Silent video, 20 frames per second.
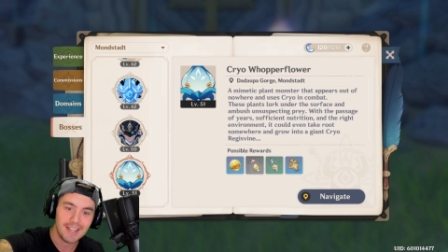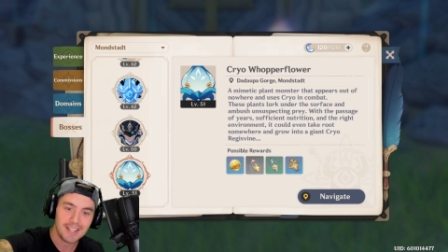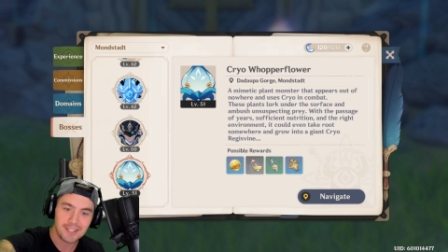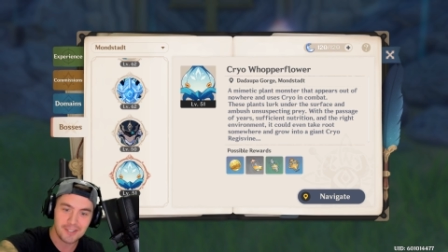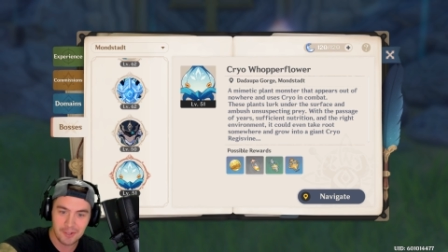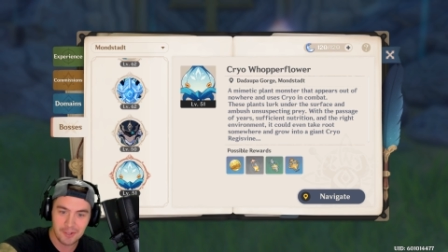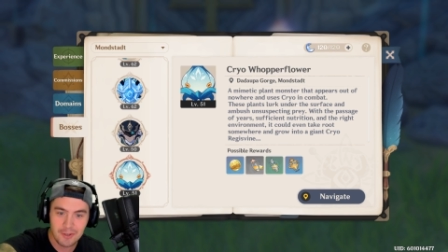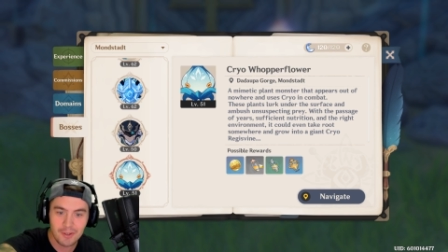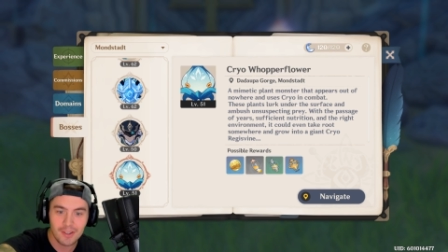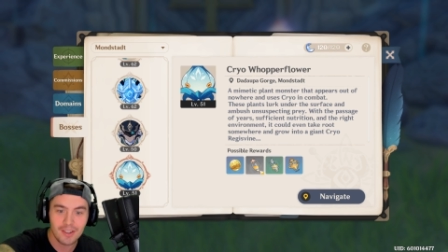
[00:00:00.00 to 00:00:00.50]

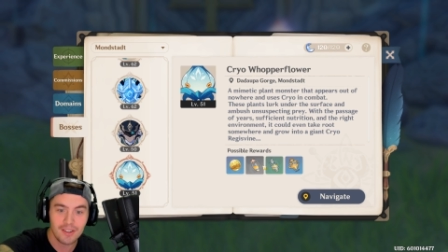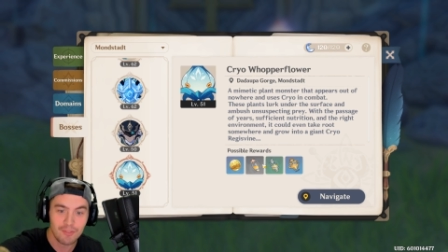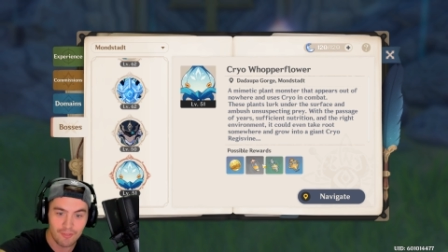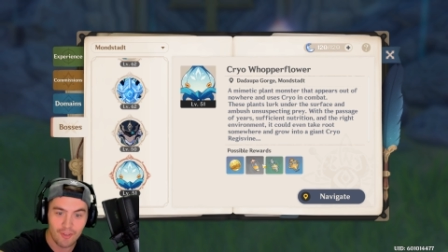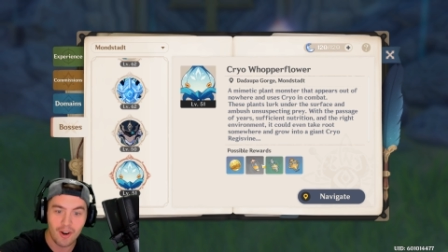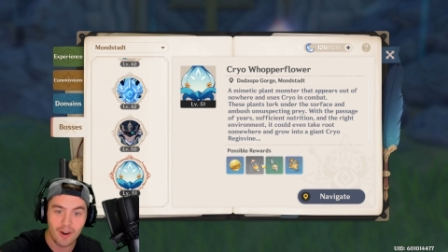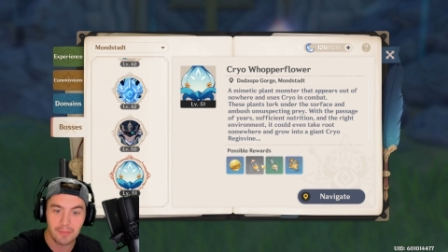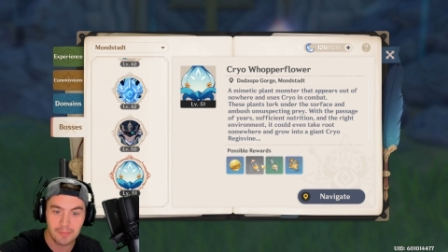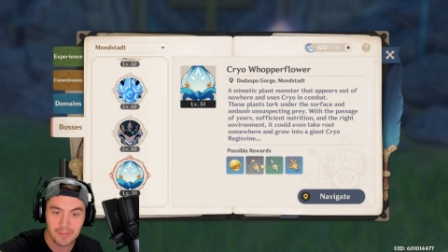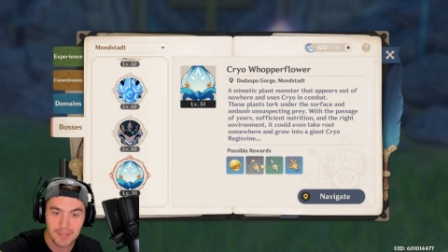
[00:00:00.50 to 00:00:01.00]
So you can
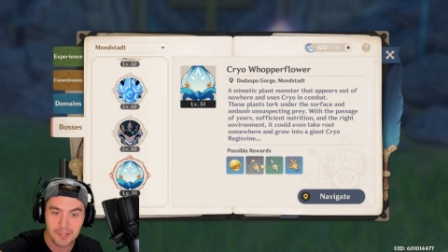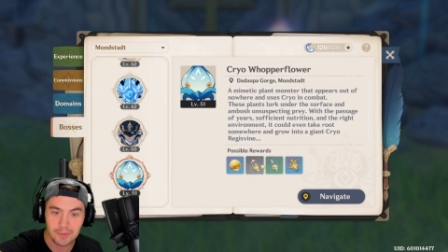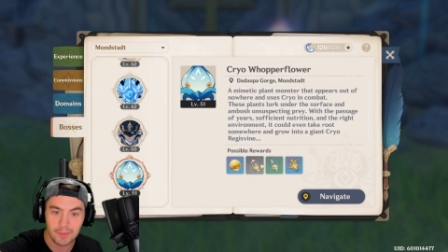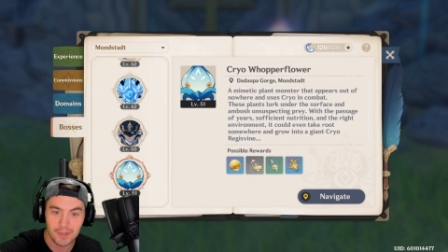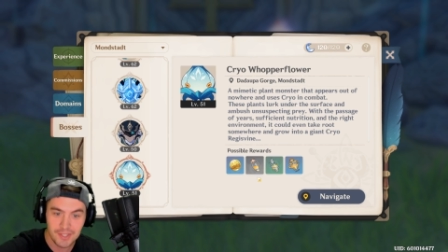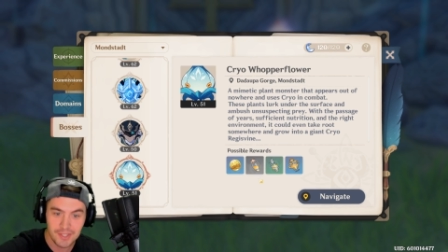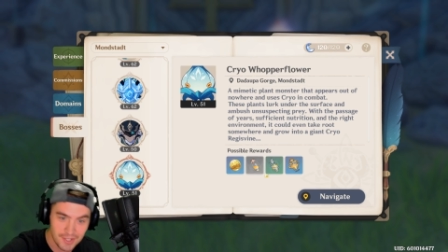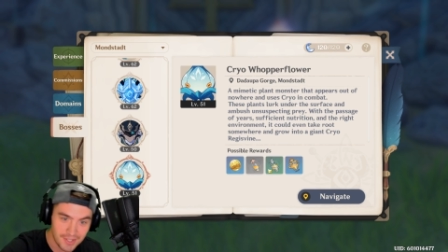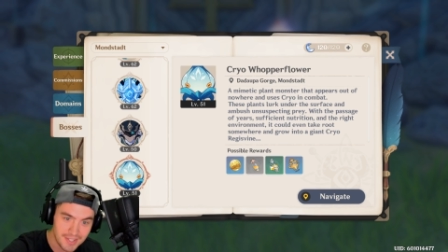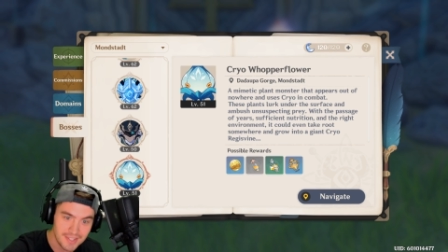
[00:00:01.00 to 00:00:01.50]
farm these
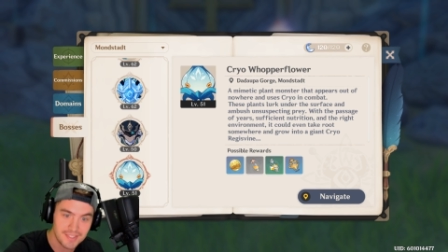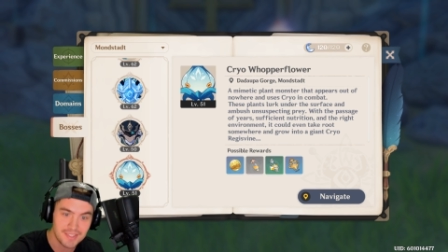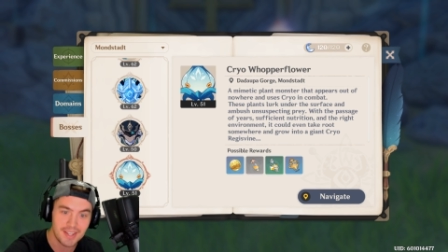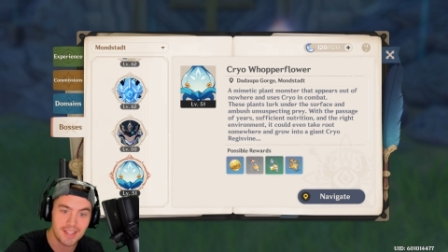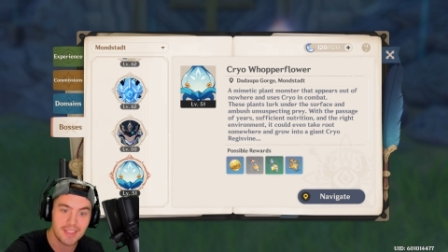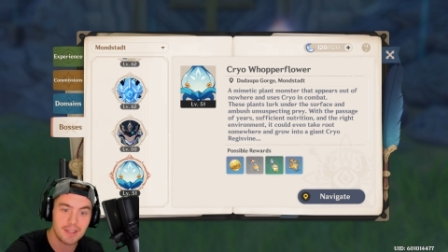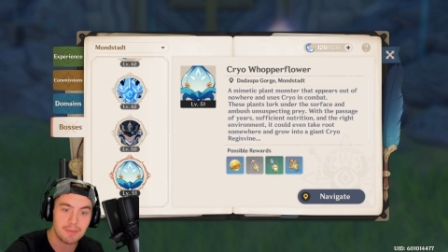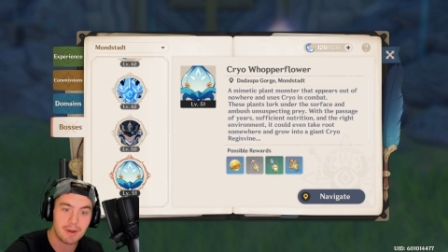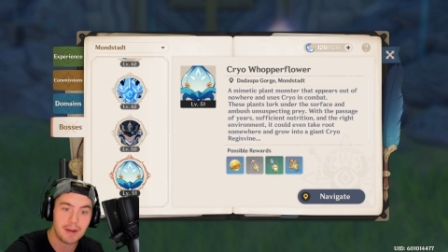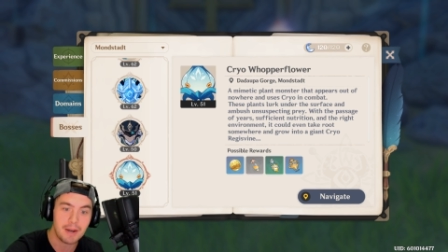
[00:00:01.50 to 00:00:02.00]
ones, you can
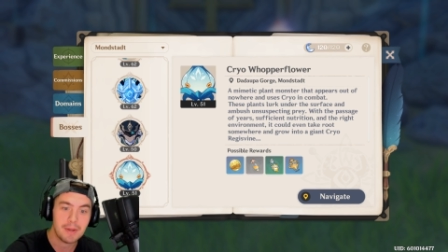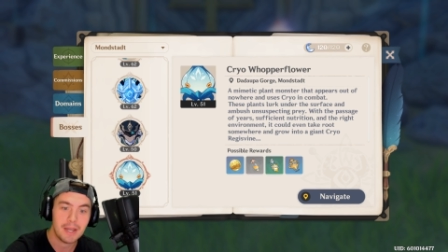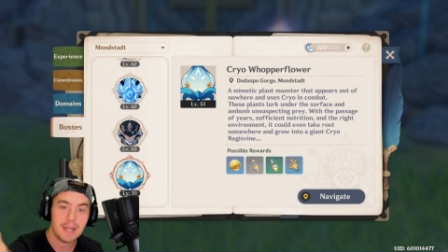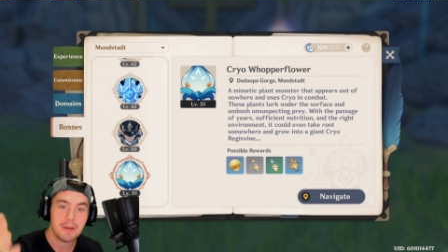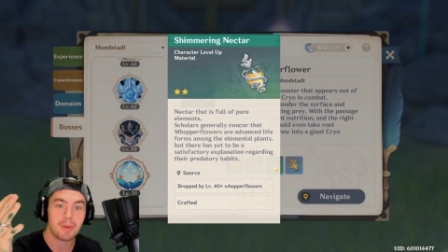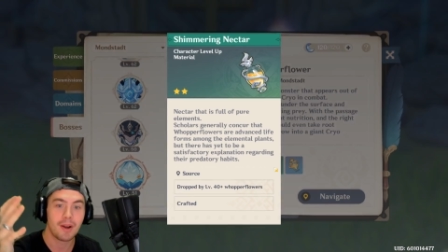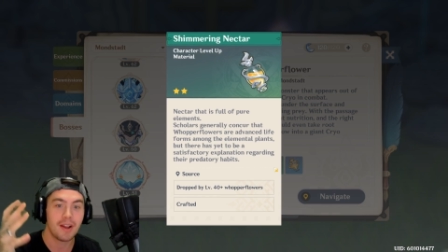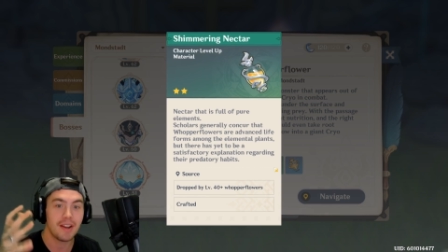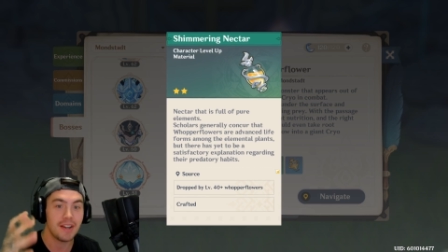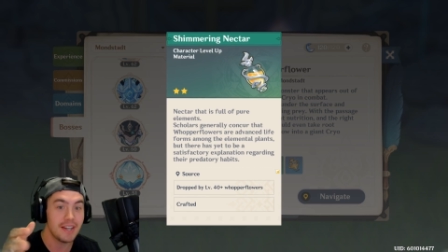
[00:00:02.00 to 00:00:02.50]
ascend them up,
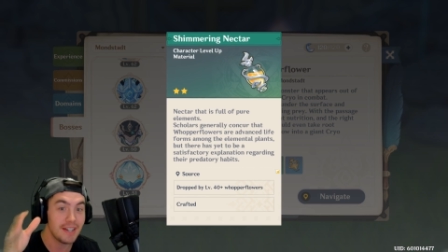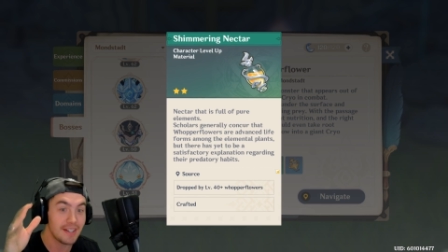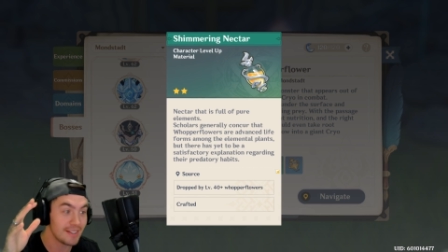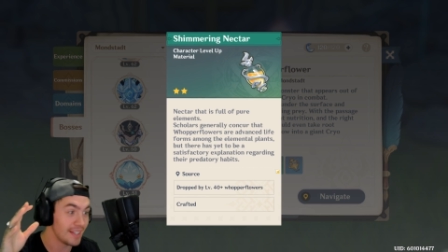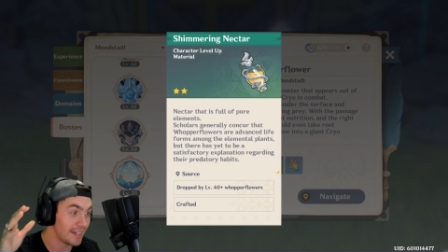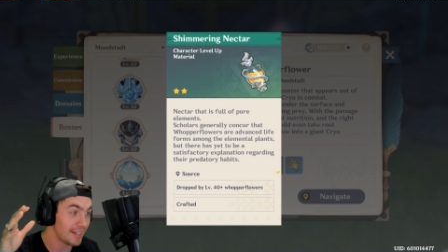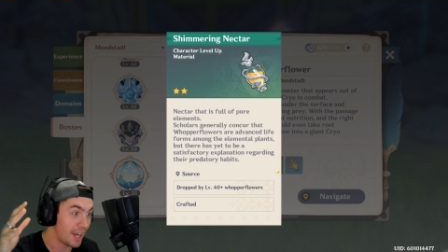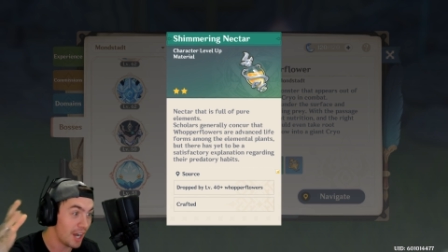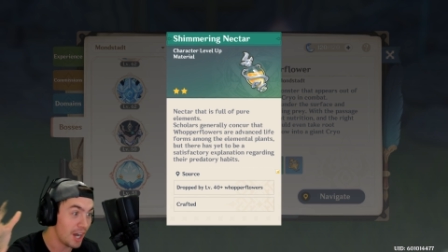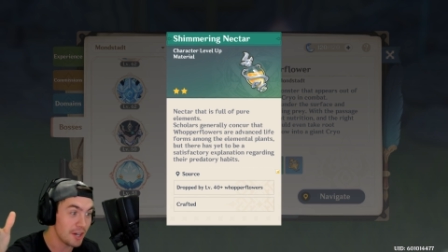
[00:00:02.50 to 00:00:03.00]
but I needed
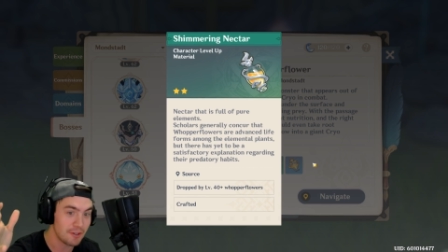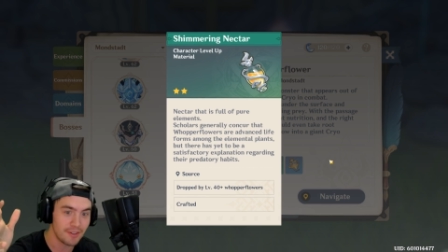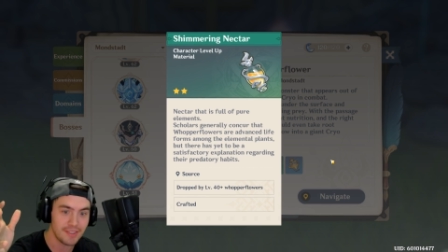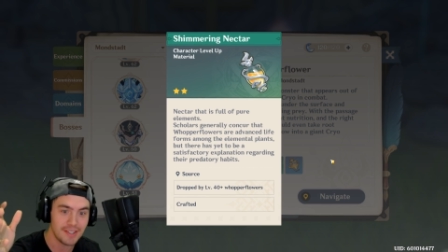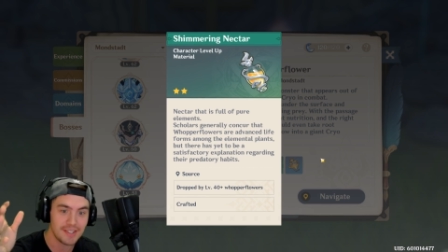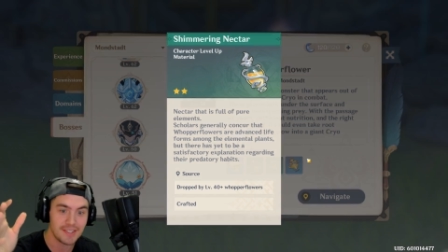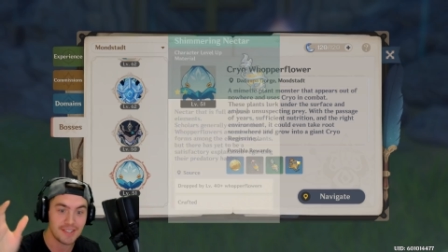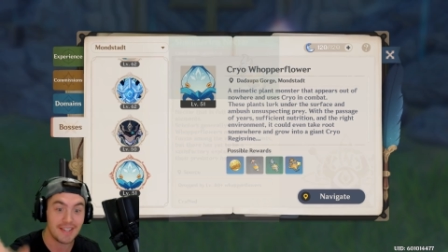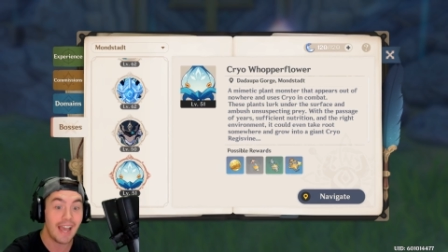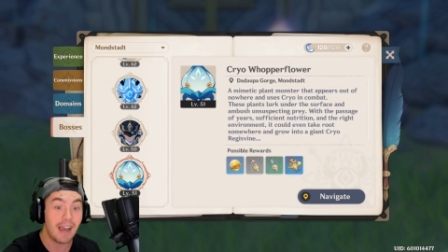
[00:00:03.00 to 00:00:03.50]
like a hundred of
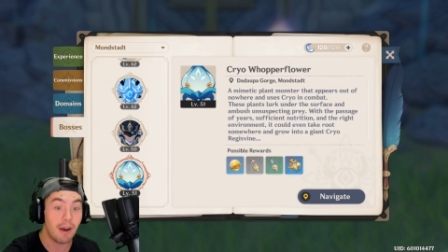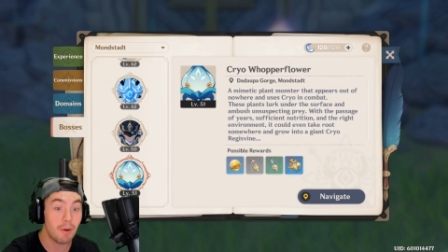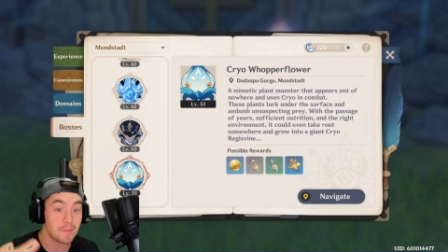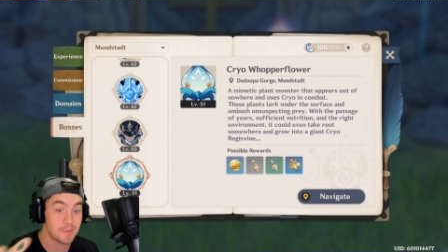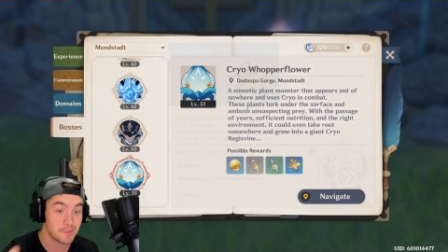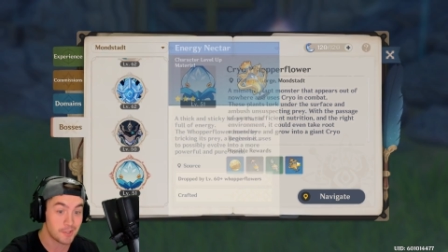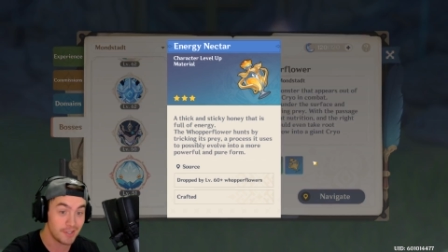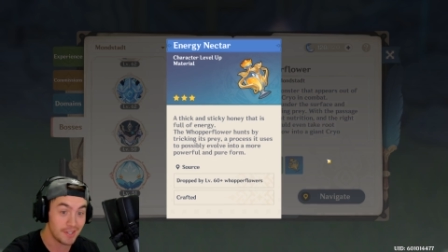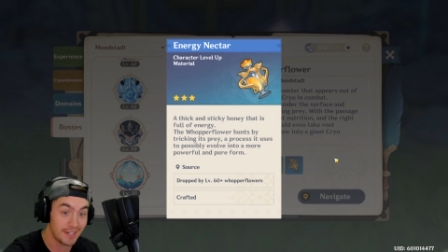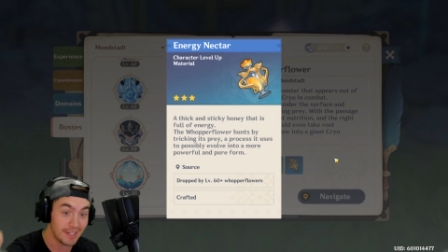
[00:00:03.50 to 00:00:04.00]
these. Now I'm
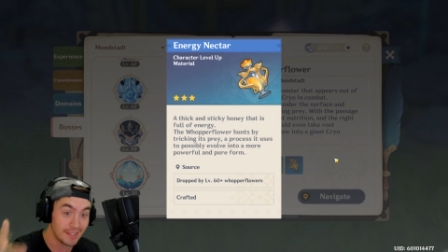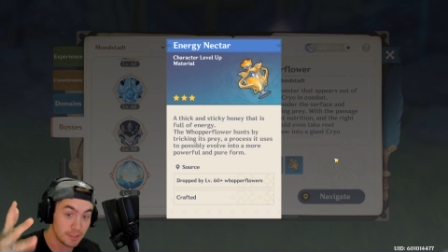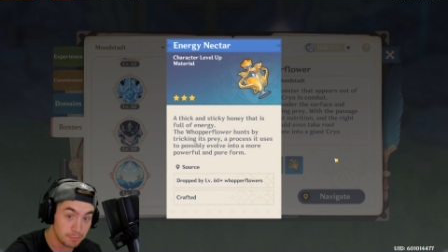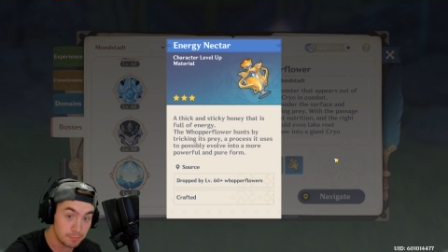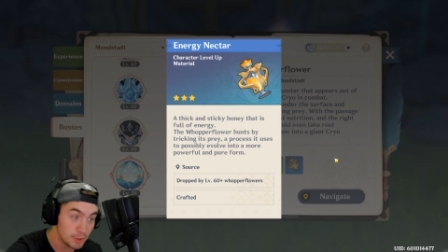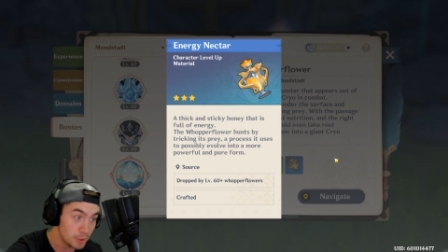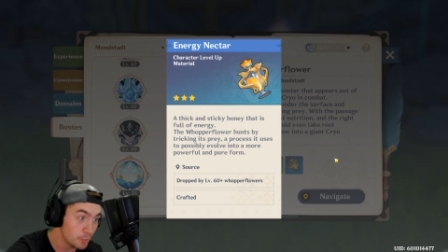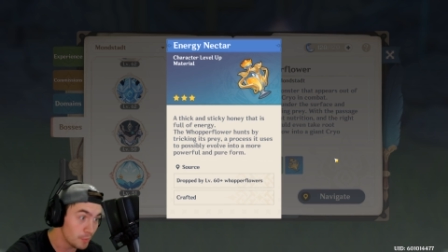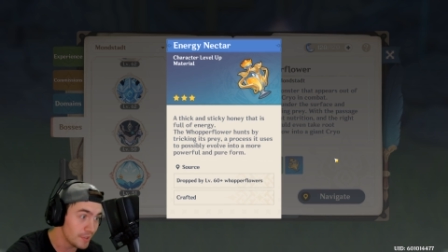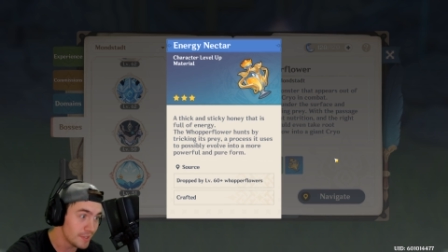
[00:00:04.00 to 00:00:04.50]
starting to get the
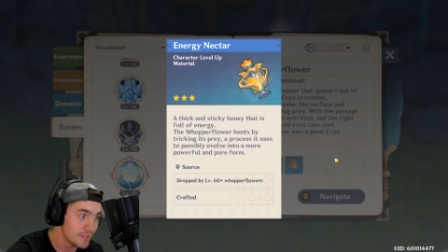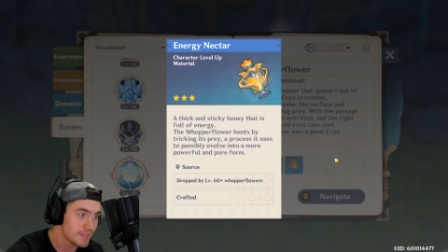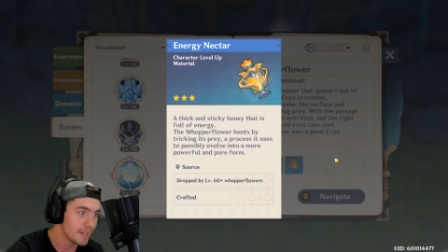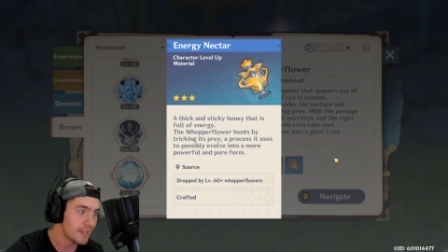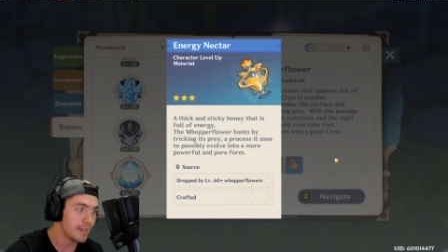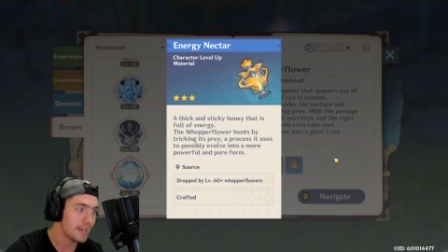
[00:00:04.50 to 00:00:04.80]
blue ones.